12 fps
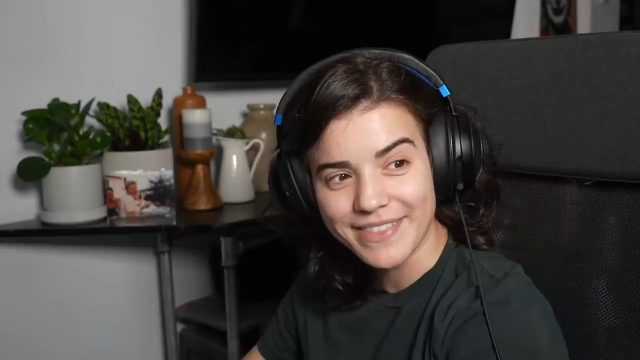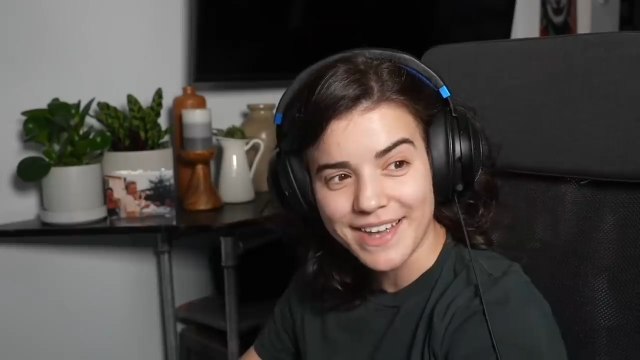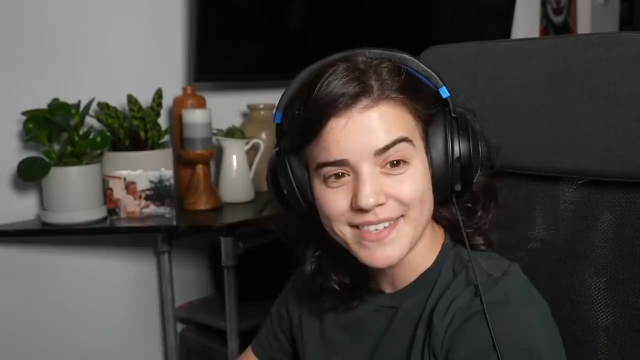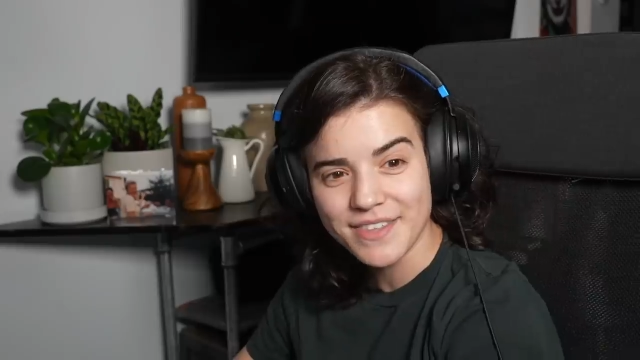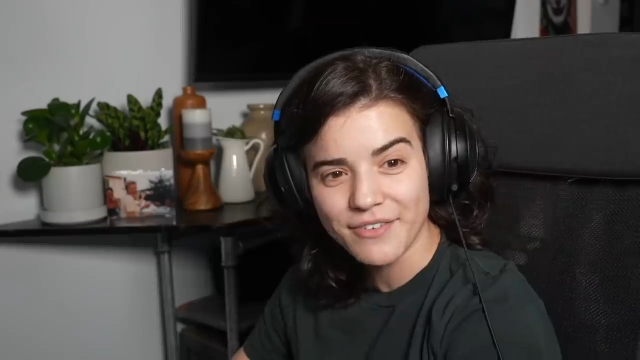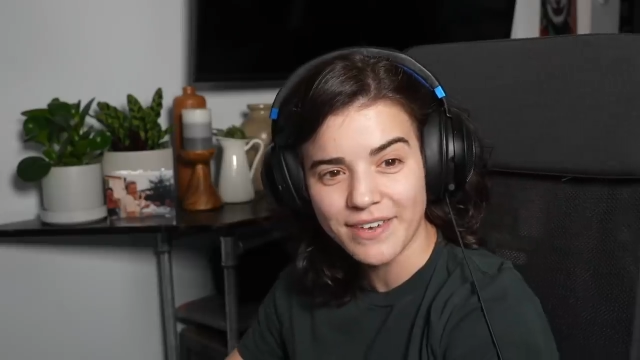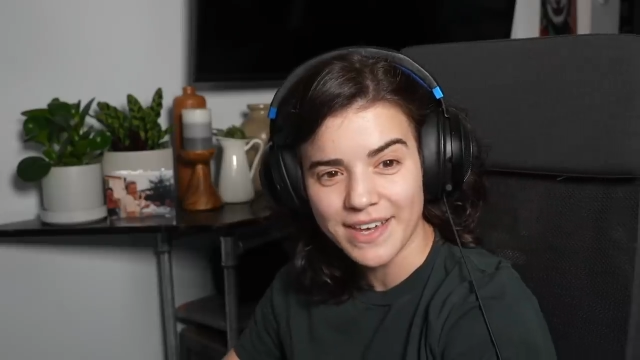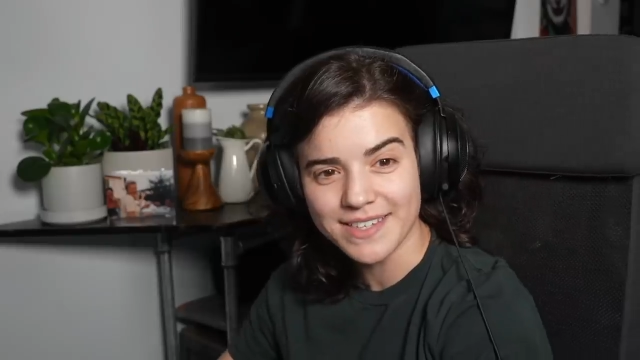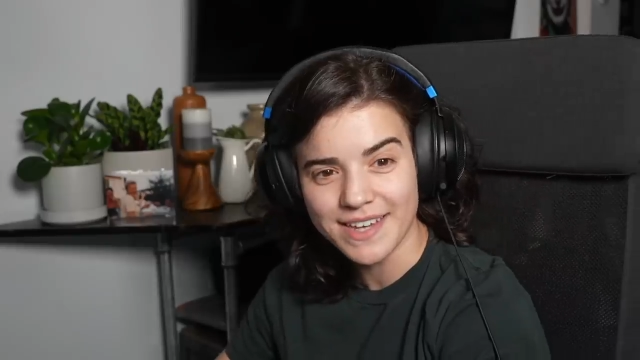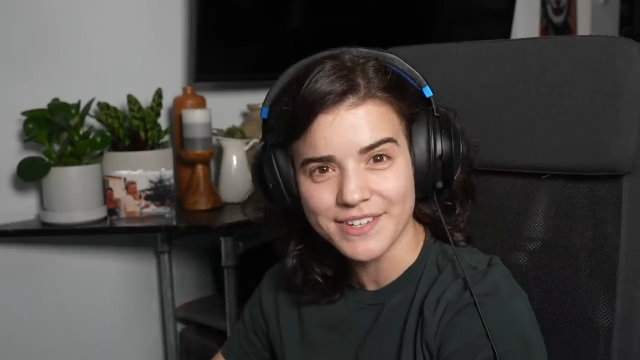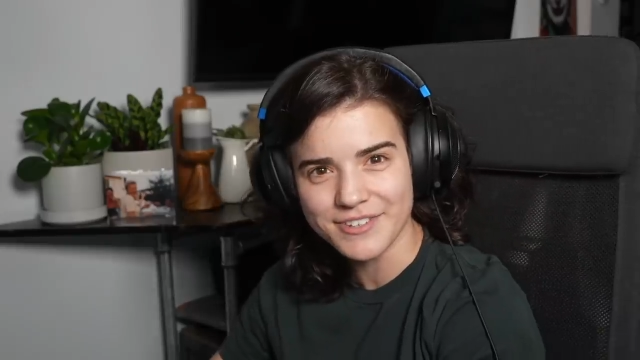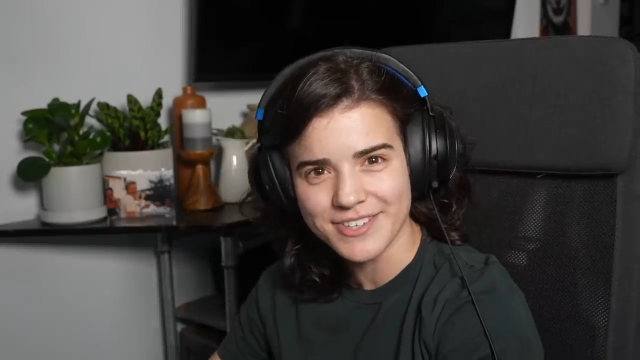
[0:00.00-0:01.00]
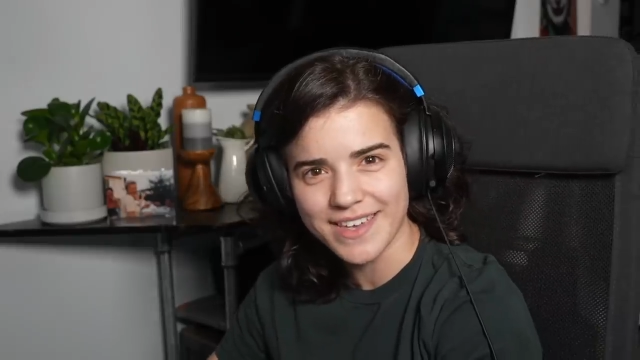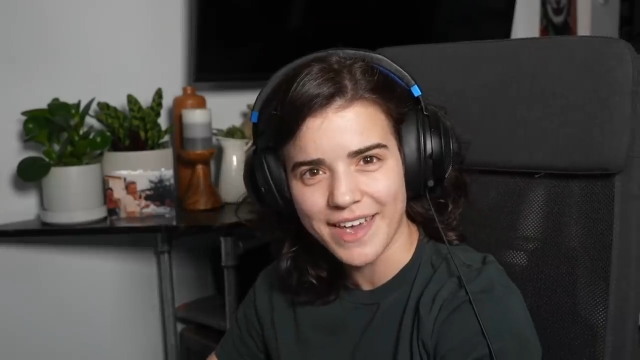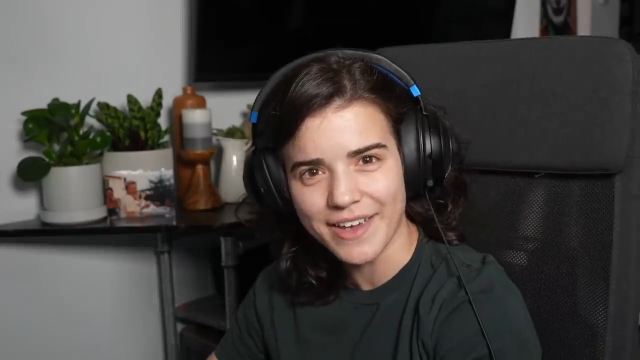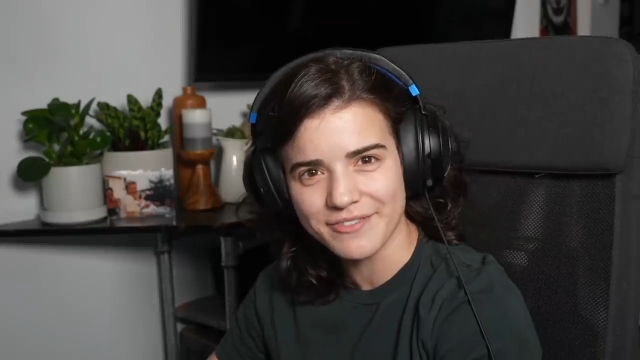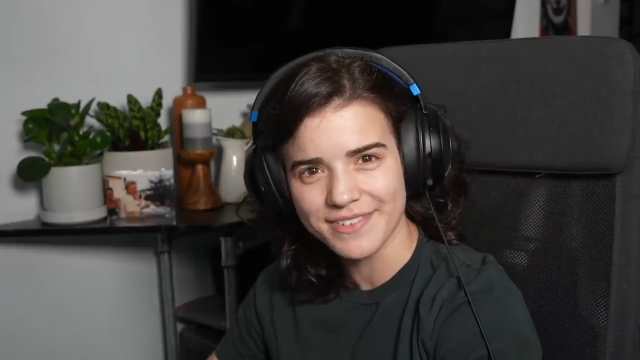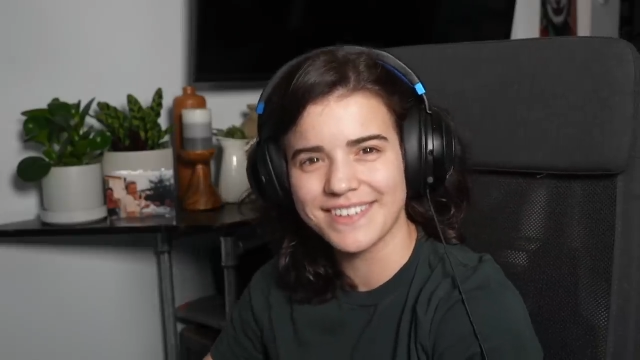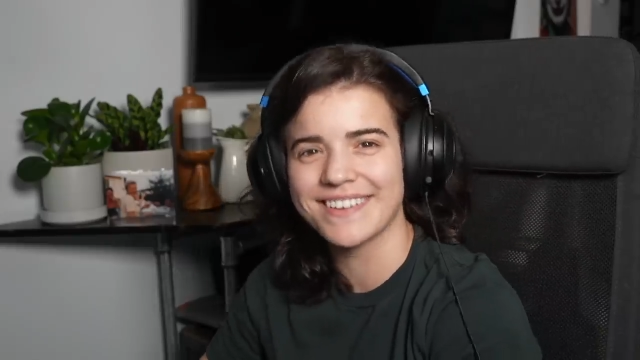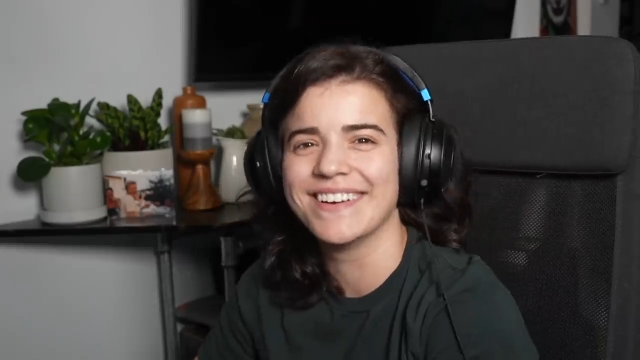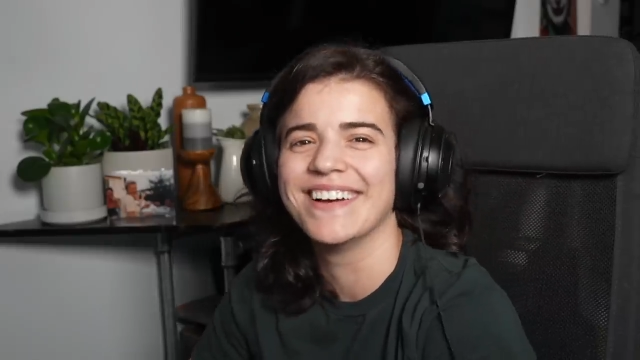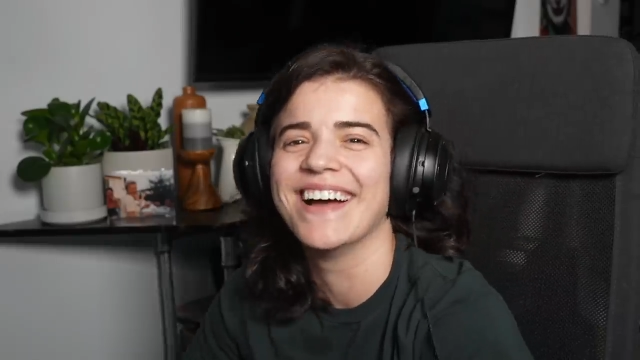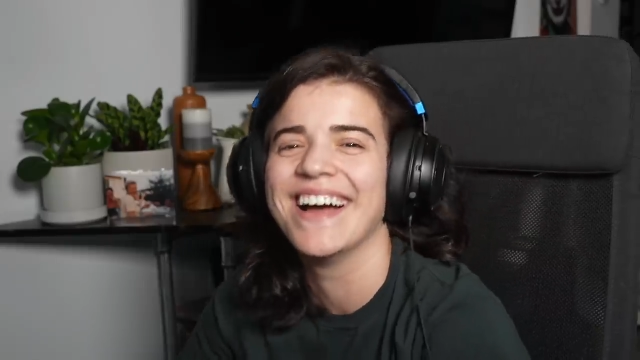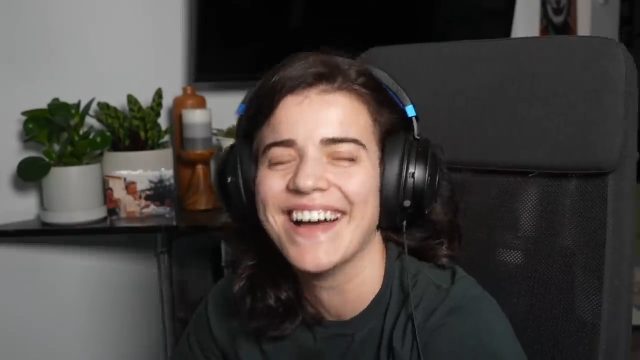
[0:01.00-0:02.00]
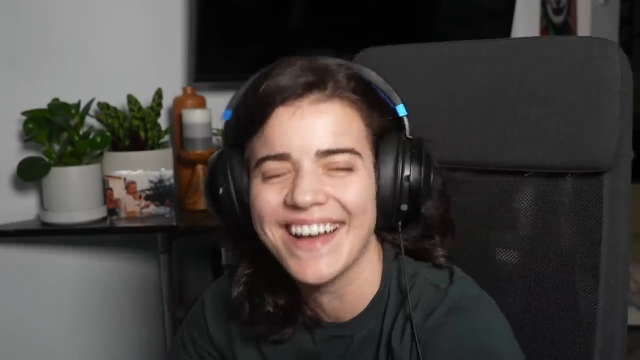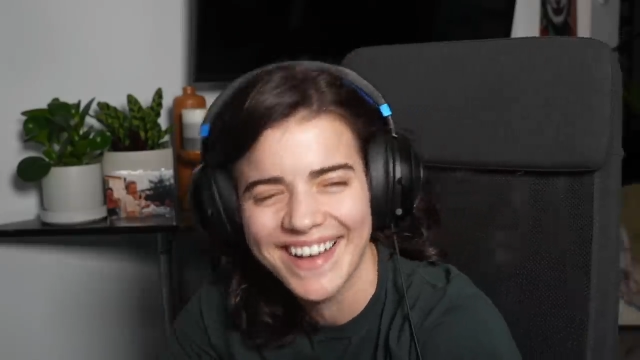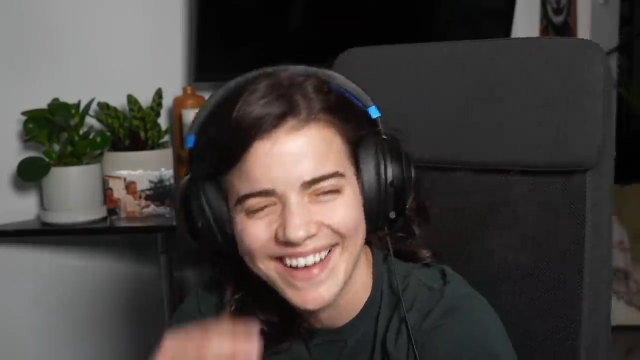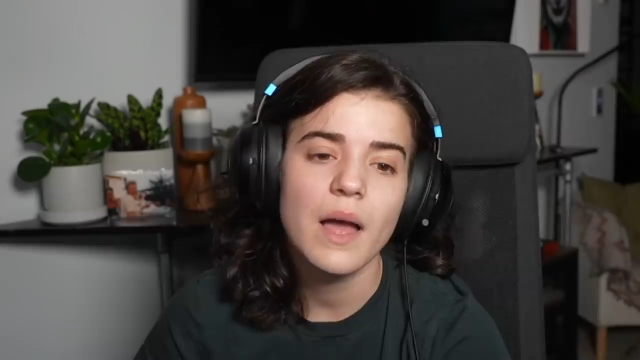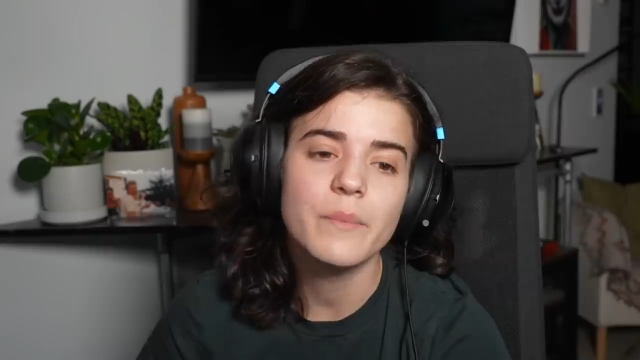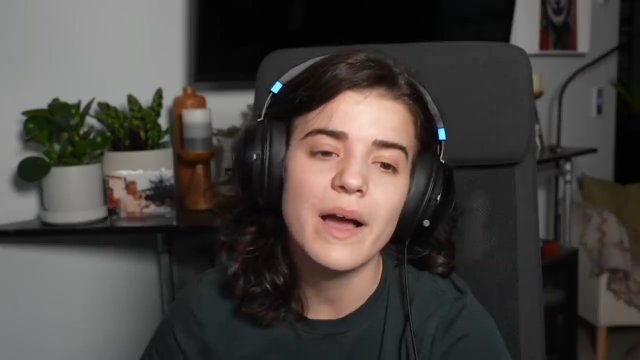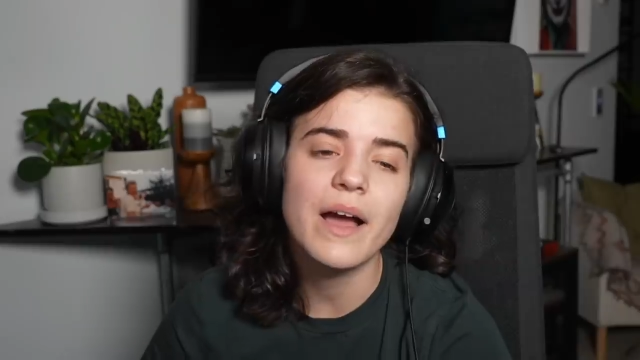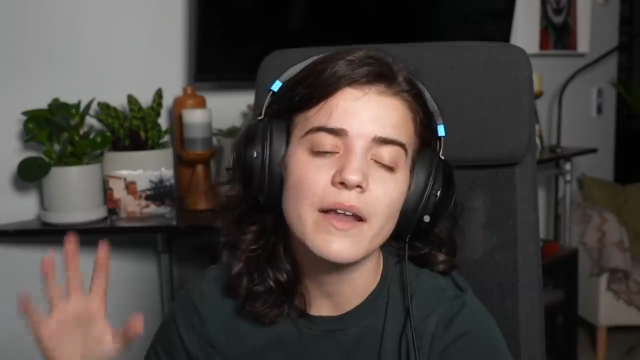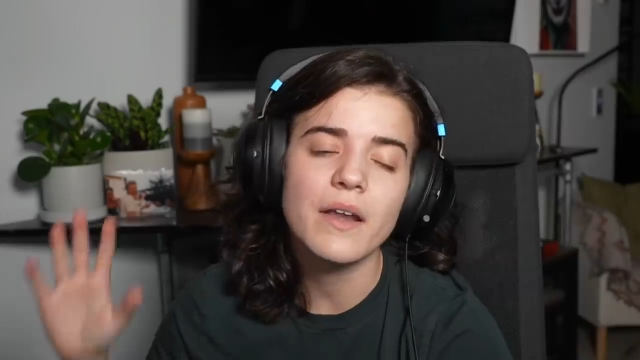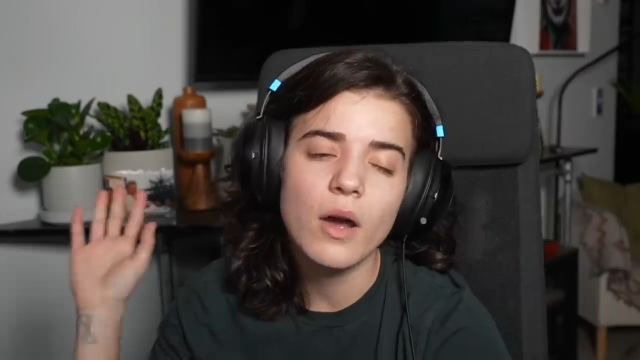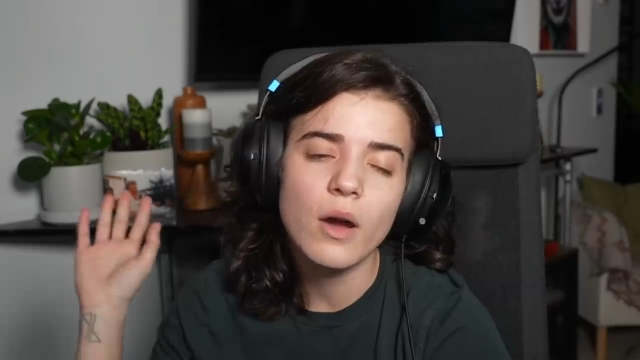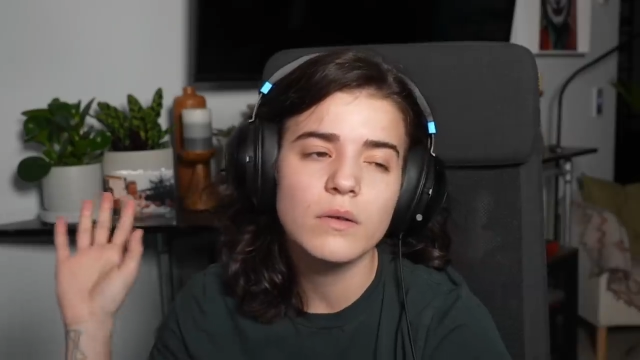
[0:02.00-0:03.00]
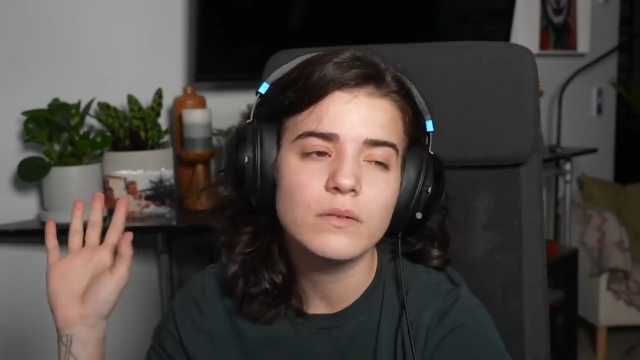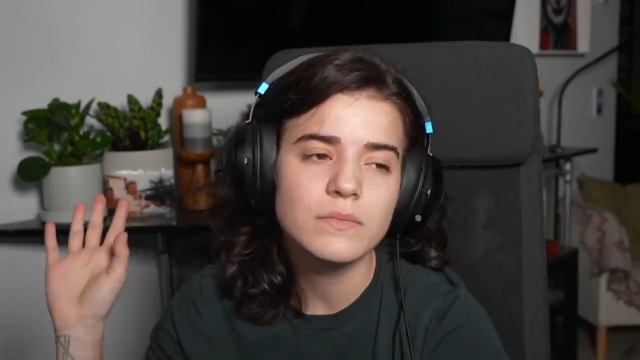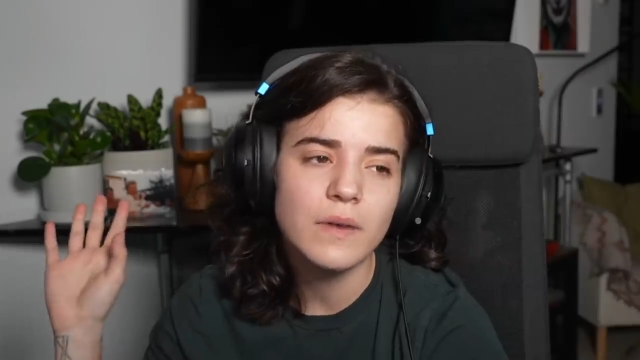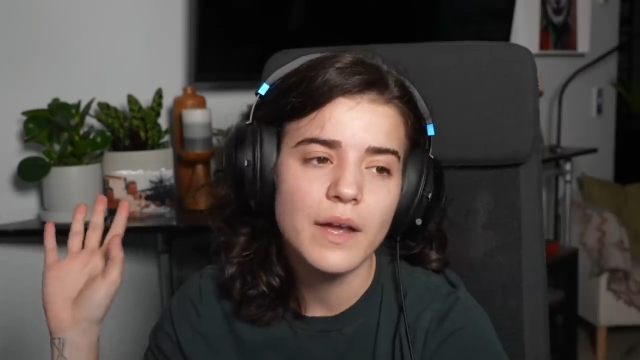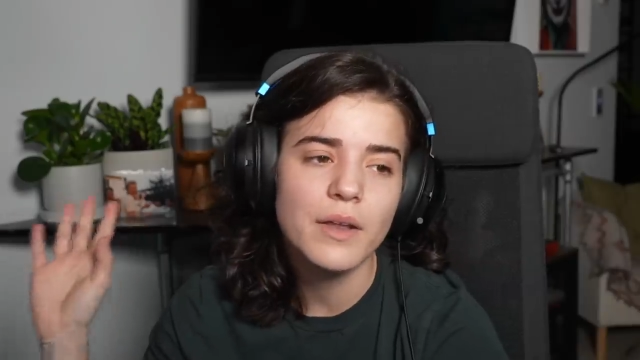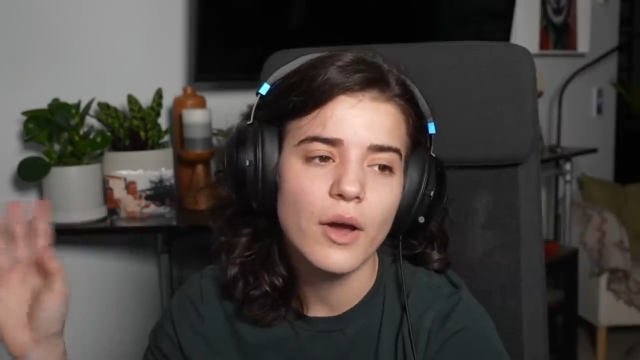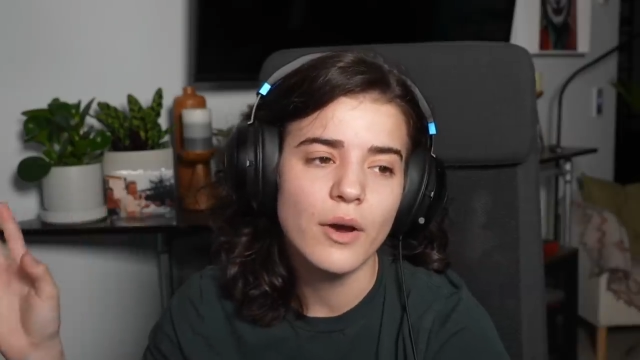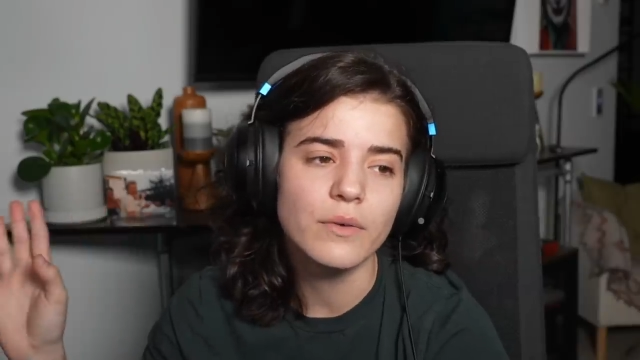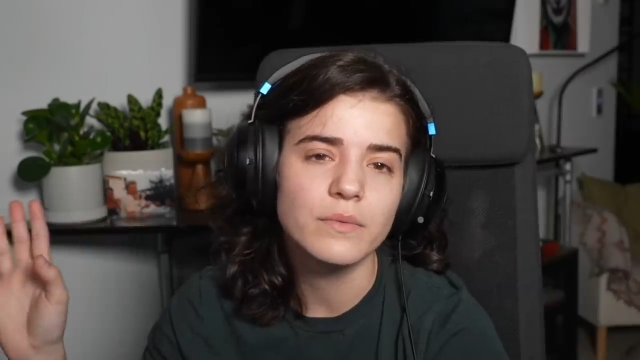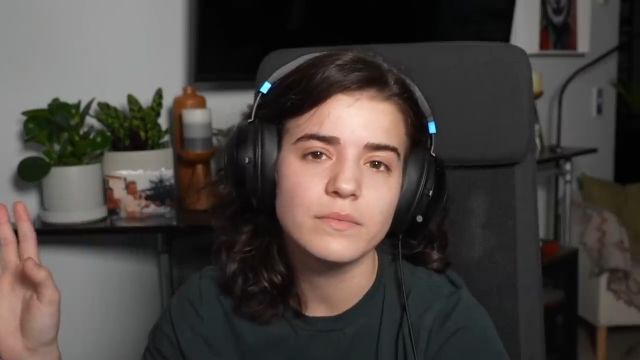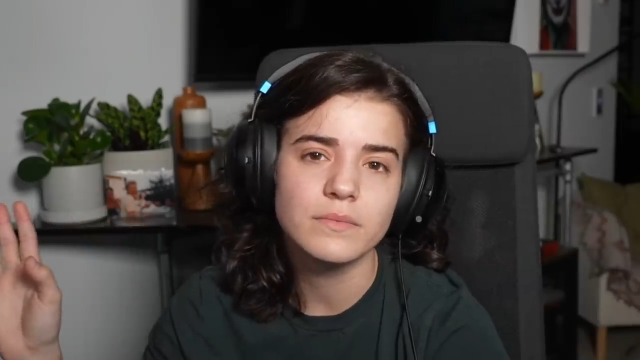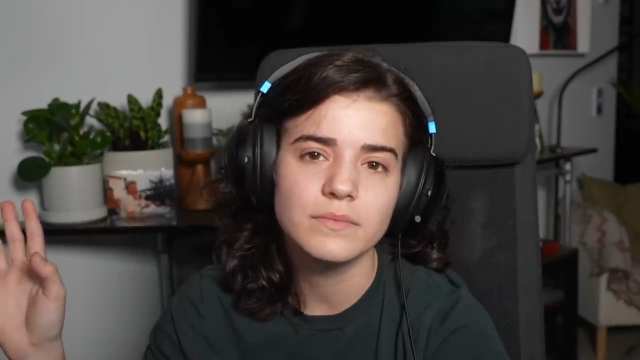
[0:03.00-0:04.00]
That's the face I just gave. I know.